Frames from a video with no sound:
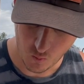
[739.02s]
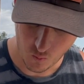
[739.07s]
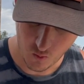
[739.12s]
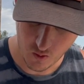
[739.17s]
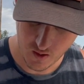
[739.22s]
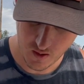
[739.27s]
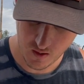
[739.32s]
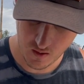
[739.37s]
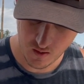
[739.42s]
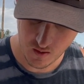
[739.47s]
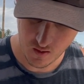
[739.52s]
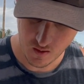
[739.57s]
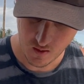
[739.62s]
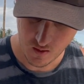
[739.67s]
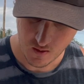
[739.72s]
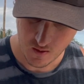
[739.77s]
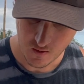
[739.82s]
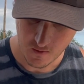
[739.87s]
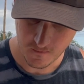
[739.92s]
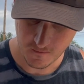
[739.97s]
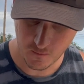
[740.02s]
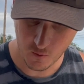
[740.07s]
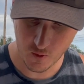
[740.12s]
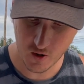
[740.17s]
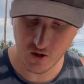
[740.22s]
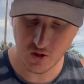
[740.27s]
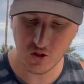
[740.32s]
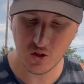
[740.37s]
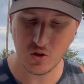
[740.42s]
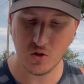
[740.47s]

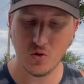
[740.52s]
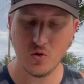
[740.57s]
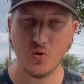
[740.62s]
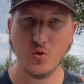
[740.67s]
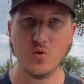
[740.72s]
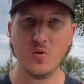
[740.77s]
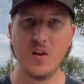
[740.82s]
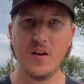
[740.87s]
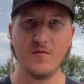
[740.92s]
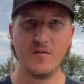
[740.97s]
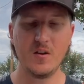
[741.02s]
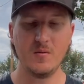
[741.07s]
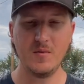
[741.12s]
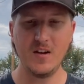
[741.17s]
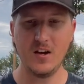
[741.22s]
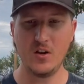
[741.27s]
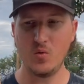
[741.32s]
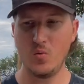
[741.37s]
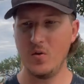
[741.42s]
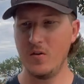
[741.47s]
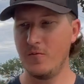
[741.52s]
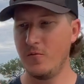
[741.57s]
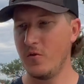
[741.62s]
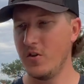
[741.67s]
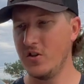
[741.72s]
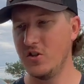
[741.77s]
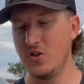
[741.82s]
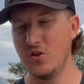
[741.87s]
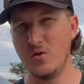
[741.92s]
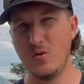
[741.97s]
142. They've come down to
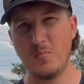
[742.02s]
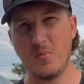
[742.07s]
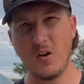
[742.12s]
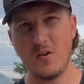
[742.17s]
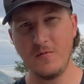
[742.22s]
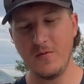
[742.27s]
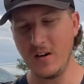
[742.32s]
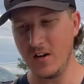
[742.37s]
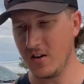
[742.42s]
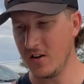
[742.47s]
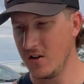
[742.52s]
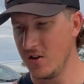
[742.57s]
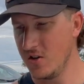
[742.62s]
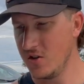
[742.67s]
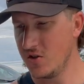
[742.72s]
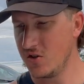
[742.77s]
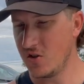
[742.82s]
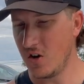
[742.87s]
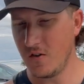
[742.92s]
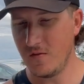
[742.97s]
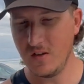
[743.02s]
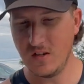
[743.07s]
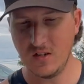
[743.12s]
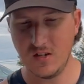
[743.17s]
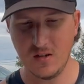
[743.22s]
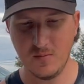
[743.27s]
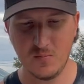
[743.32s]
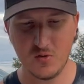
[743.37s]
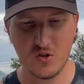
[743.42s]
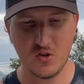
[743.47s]
142, a perfect serving
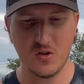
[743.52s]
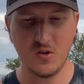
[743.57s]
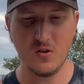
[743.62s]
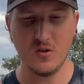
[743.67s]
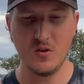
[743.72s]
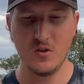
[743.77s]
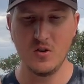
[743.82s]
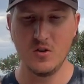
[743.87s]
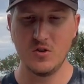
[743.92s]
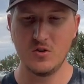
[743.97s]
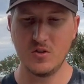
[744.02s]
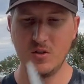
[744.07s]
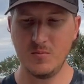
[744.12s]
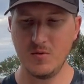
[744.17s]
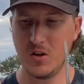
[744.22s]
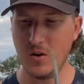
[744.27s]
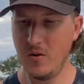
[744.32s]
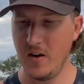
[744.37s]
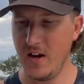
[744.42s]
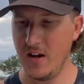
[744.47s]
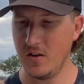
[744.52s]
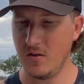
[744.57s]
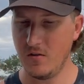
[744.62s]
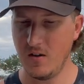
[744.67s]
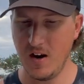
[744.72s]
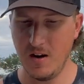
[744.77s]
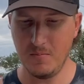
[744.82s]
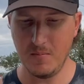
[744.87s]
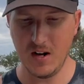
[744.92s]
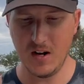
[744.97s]
temperature. So I'm gonna go ahead and
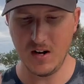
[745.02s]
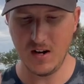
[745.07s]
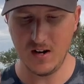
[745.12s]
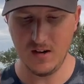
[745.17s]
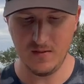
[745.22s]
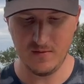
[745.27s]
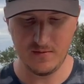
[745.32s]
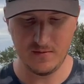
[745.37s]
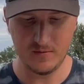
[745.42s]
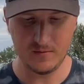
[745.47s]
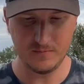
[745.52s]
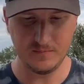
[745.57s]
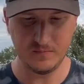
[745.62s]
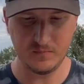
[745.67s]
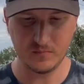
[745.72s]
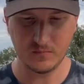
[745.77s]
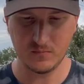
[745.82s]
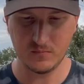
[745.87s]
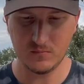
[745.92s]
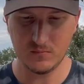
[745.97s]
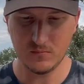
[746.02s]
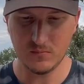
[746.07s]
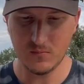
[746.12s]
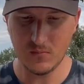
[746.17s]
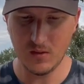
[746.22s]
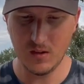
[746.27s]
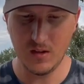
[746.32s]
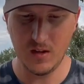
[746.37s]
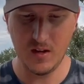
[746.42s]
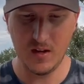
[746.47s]
grab my knife
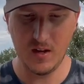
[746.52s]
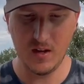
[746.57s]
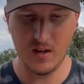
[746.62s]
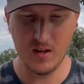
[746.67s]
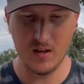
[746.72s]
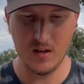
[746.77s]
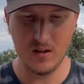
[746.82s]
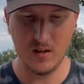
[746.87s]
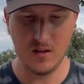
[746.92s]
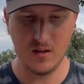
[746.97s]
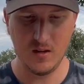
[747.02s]
and